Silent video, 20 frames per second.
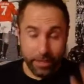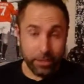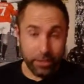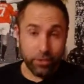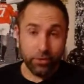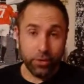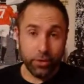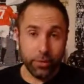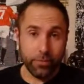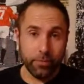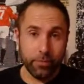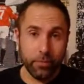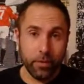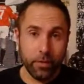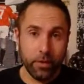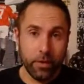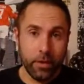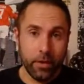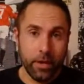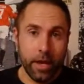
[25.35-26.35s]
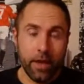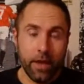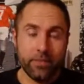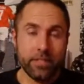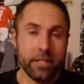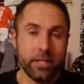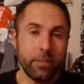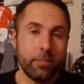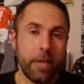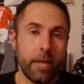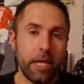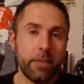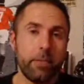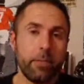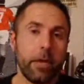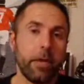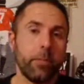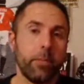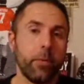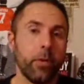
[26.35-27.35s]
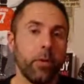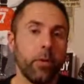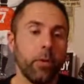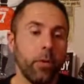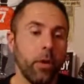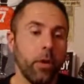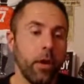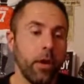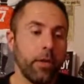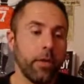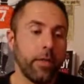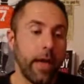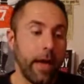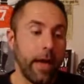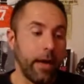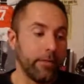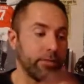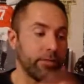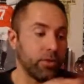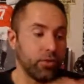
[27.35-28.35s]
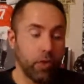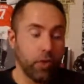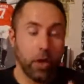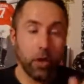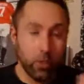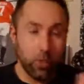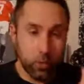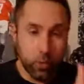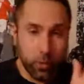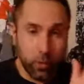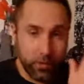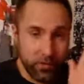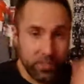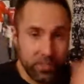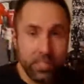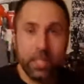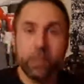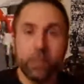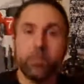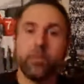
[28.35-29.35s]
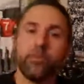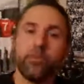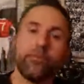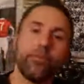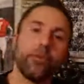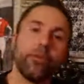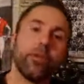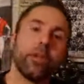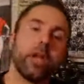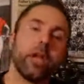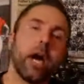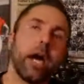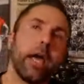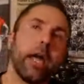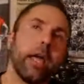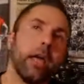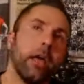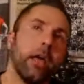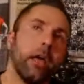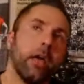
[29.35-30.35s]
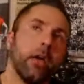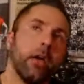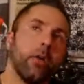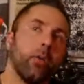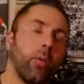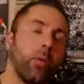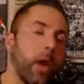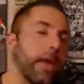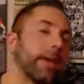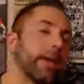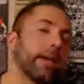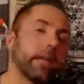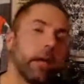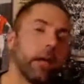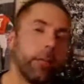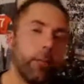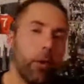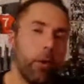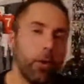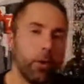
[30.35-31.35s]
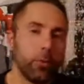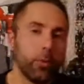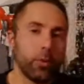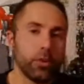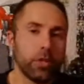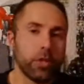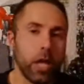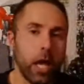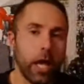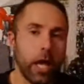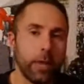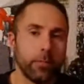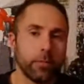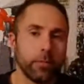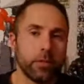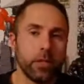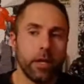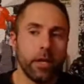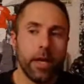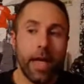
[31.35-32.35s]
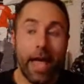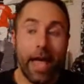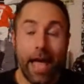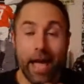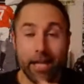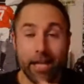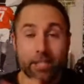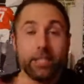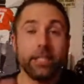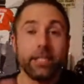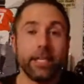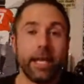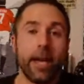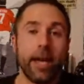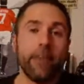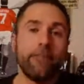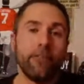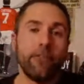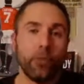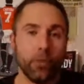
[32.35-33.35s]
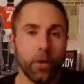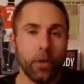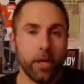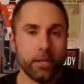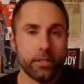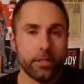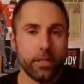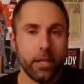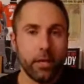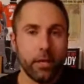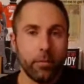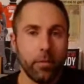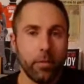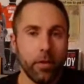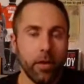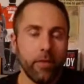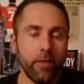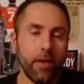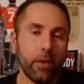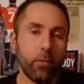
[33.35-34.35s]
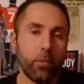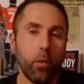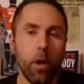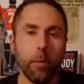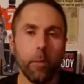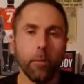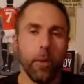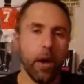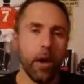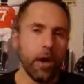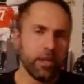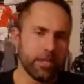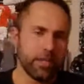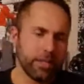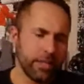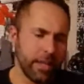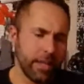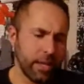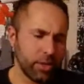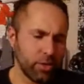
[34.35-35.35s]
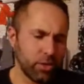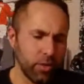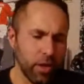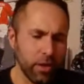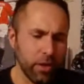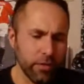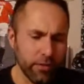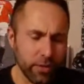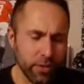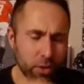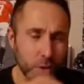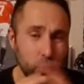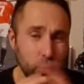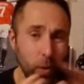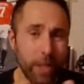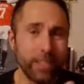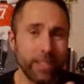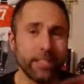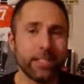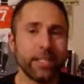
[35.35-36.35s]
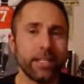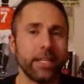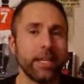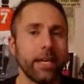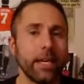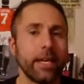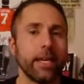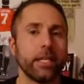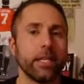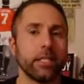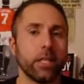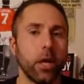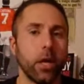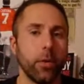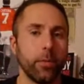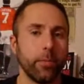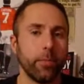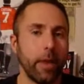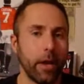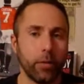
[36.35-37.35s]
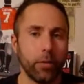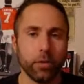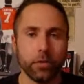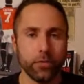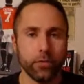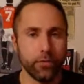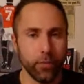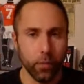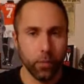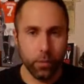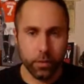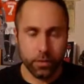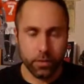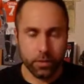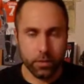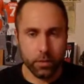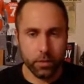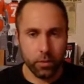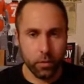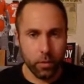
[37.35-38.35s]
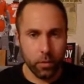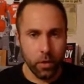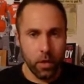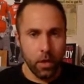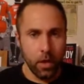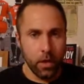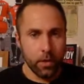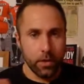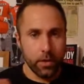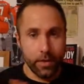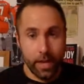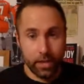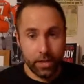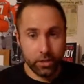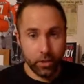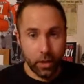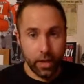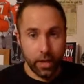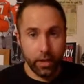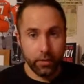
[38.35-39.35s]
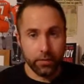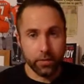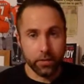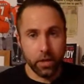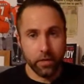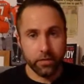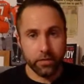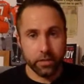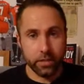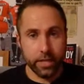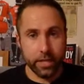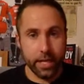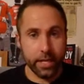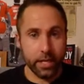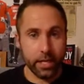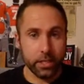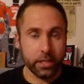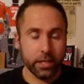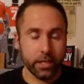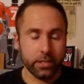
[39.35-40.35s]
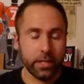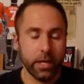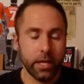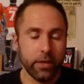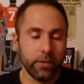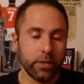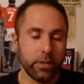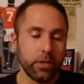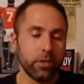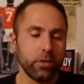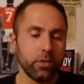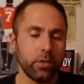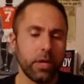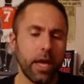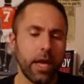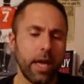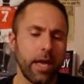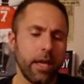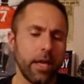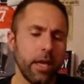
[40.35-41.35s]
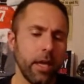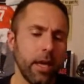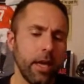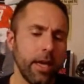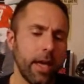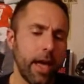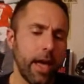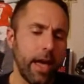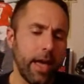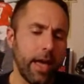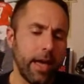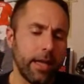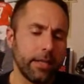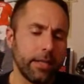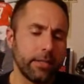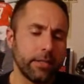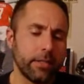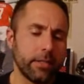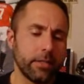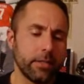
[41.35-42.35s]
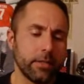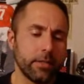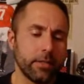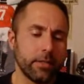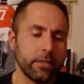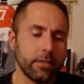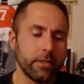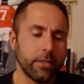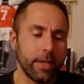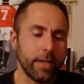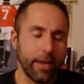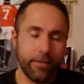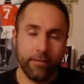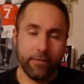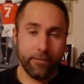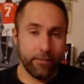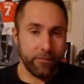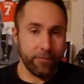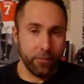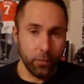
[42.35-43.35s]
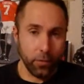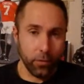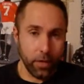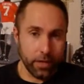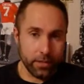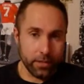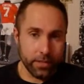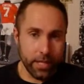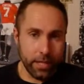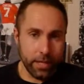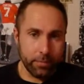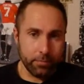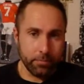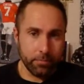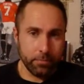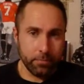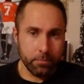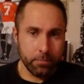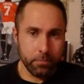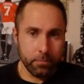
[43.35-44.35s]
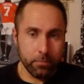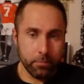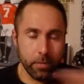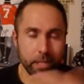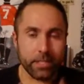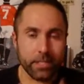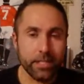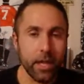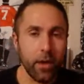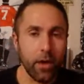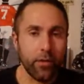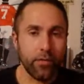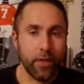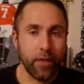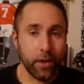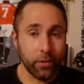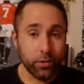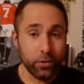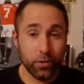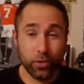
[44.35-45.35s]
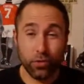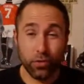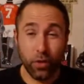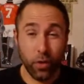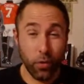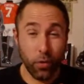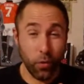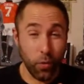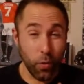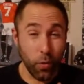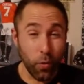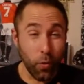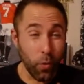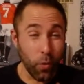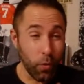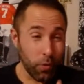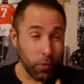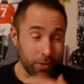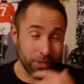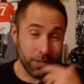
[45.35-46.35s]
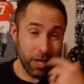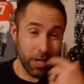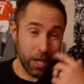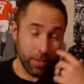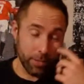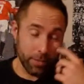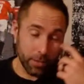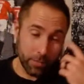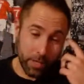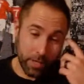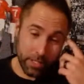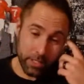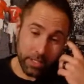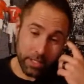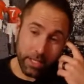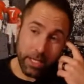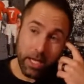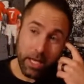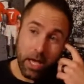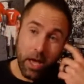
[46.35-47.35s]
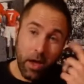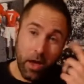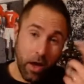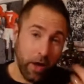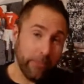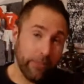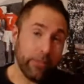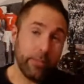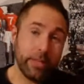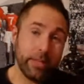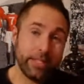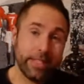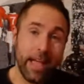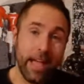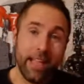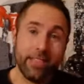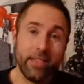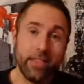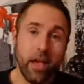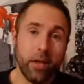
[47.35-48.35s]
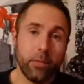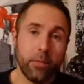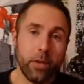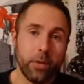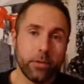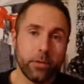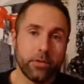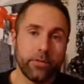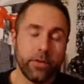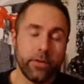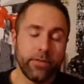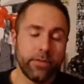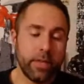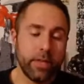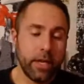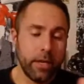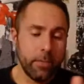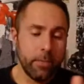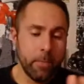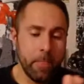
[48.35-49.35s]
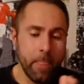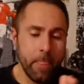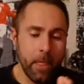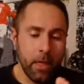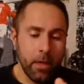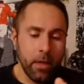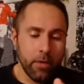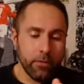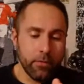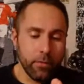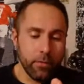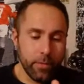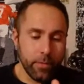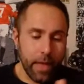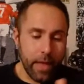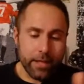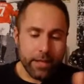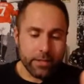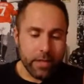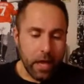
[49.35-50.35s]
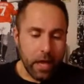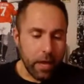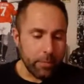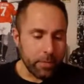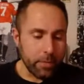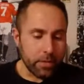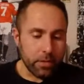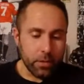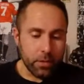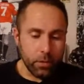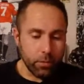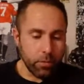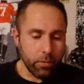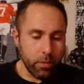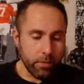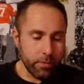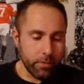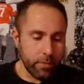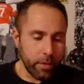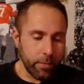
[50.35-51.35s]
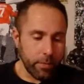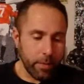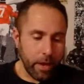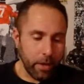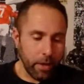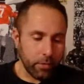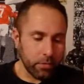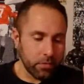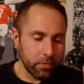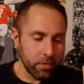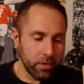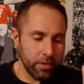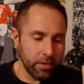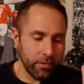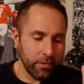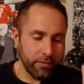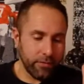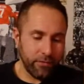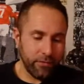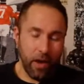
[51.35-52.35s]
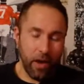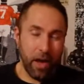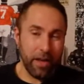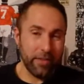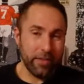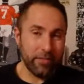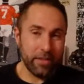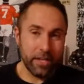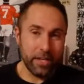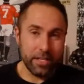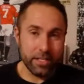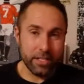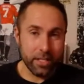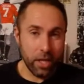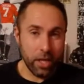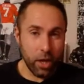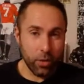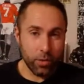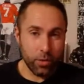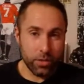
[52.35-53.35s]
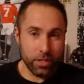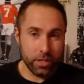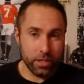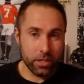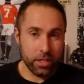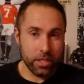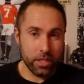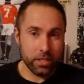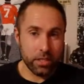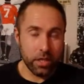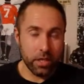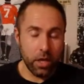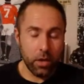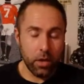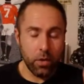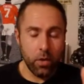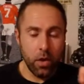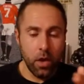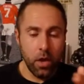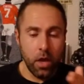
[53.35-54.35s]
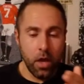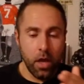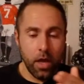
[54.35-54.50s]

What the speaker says: it's true. I've seen many people that have struggled with sleeping through the night, waking up multiple times, actually get a full night's sleep. I've had one person that struggled for 20 years going backwards and forwards to the National Health Service, the NHS here in the UK, and get full night's sleep. Myself, I used to struggle all the time, especially after my dad died when I was 15. From that time until probably about 5 years ago, 6 years ago,